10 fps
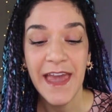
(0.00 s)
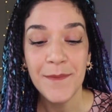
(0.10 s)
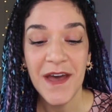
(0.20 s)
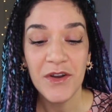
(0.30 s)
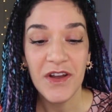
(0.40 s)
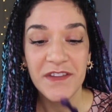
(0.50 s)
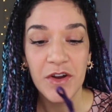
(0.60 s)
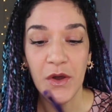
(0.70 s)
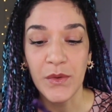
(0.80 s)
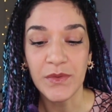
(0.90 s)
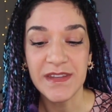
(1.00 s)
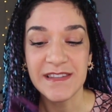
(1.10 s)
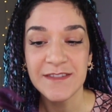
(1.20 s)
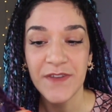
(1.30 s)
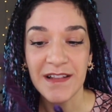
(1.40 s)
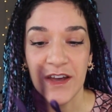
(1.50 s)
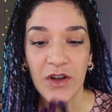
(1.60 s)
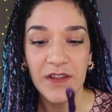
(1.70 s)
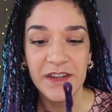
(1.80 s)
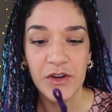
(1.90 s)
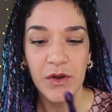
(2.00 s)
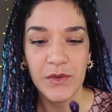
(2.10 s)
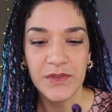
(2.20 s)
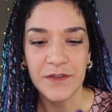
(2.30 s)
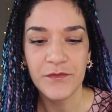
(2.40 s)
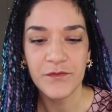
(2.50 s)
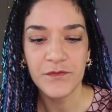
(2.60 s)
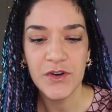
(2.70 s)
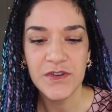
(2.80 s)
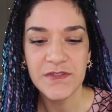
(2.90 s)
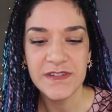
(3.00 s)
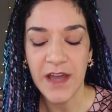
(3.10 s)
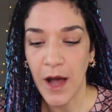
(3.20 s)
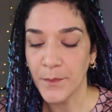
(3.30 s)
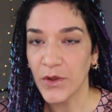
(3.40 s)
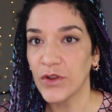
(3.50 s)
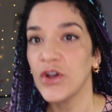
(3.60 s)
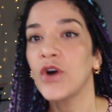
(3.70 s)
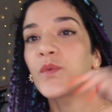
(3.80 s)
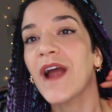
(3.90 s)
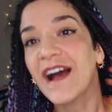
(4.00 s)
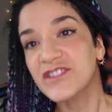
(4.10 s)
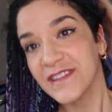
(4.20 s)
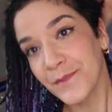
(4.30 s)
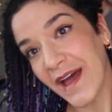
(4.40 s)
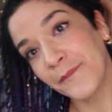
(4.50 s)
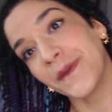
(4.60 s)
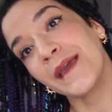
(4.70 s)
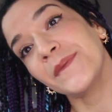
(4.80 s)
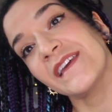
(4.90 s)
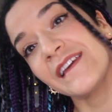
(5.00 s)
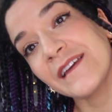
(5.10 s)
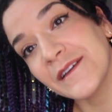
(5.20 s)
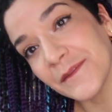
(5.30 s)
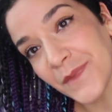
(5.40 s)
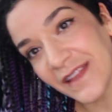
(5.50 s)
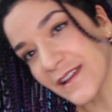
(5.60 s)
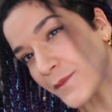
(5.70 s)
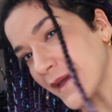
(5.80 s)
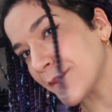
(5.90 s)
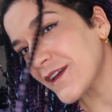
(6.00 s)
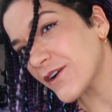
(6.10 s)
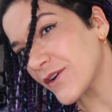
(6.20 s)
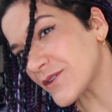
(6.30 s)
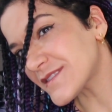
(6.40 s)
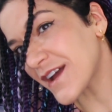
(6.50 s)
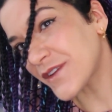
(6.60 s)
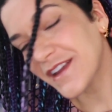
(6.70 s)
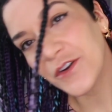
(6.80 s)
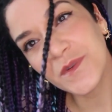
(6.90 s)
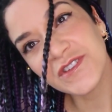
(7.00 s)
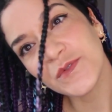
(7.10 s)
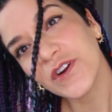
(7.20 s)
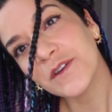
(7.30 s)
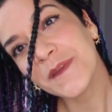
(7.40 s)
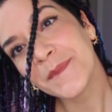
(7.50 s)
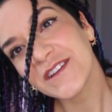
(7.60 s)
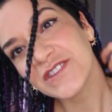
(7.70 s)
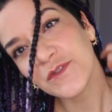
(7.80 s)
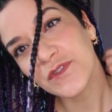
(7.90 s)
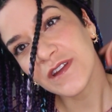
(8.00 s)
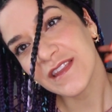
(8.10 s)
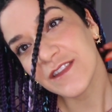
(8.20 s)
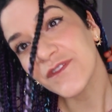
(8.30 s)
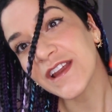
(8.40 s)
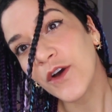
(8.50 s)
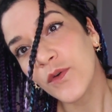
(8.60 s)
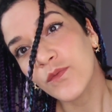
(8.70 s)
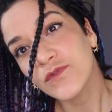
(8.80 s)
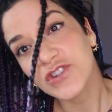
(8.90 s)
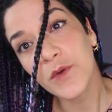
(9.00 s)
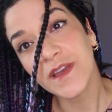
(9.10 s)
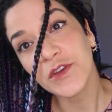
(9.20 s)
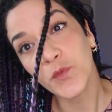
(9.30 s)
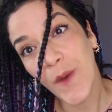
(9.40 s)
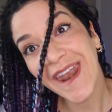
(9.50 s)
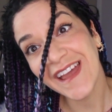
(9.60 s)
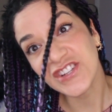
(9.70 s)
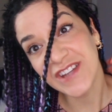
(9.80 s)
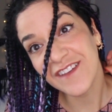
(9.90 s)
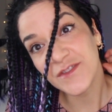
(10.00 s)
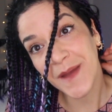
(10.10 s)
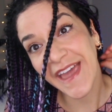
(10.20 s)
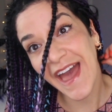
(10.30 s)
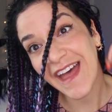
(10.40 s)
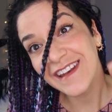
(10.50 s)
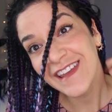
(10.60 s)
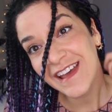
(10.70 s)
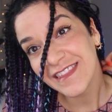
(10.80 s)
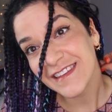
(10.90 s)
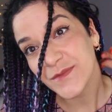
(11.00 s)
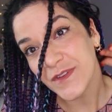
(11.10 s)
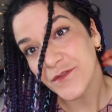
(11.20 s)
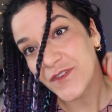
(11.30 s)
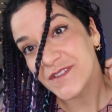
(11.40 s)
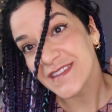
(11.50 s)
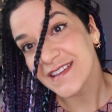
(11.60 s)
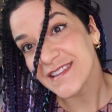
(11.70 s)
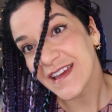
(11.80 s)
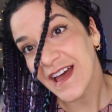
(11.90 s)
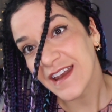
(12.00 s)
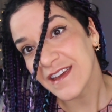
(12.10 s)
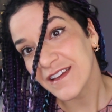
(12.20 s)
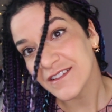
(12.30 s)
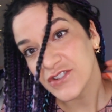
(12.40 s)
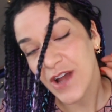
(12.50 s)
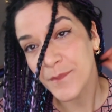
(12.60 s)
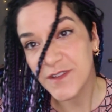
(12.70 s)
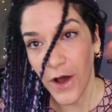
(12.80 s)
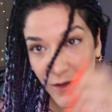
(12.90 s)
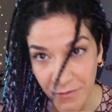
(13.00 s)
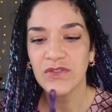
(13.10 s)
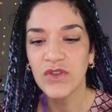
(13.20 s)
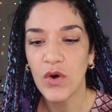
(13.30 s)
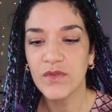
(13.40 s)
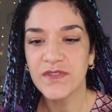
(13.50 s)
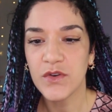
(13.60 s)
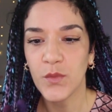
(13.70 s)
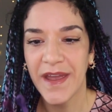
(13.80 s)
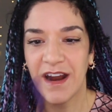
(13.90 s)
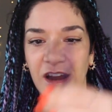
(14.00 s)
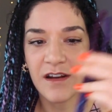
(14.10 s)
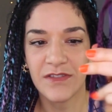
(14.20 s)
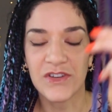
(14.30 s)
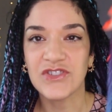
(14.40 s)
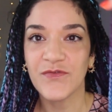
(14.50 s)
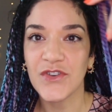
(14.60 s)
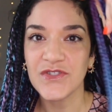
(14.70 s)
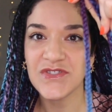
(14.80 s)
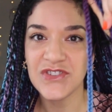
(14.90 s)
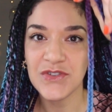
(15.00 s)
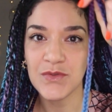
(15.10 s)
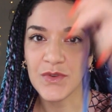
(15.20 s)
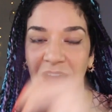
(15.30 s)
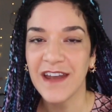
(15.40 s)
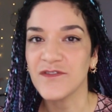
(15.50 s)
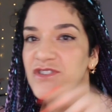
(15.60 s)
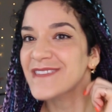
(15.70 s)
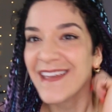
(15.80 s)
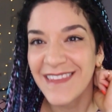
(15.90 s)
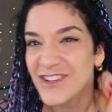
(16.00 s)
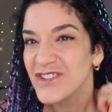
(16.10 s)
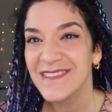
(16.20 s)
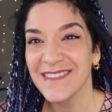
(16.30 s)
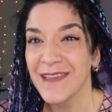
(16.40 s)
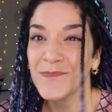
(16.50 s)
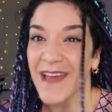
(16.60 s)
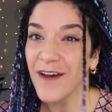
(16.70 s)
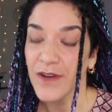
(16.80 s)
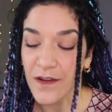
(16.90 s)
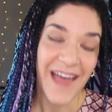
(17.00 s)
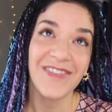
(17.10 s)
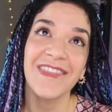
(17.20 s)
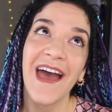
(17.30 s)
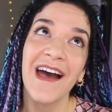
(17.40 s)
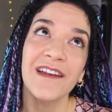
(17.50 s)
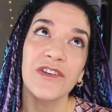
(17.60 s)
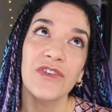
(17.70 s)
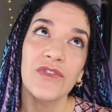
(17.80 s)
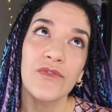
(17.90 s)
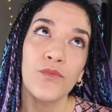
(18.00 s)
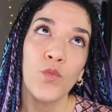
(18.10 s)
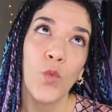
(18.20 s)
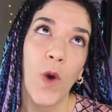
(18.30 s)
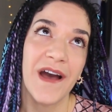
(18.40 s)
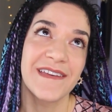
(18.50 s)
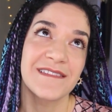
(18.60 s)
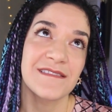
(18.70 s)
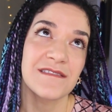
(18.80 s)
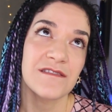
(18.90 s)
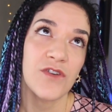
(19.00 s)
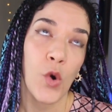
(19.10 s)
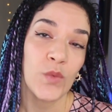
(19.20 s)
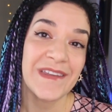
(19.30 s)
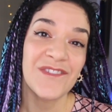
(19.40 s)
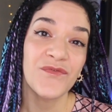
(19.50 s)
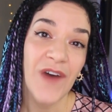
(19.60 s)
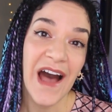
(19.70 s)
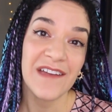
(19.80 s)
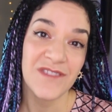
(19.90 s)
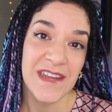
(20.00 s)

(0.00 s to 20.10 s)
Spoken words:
came out on their own. These fell out on their own. The first couple were actually my little baby curls down here, which you heard me mention in the video showing you when I shaved my head. These were the first things I kind of chopped off. Those are where the first two kind of just like, they just slipped out of. And that was only 5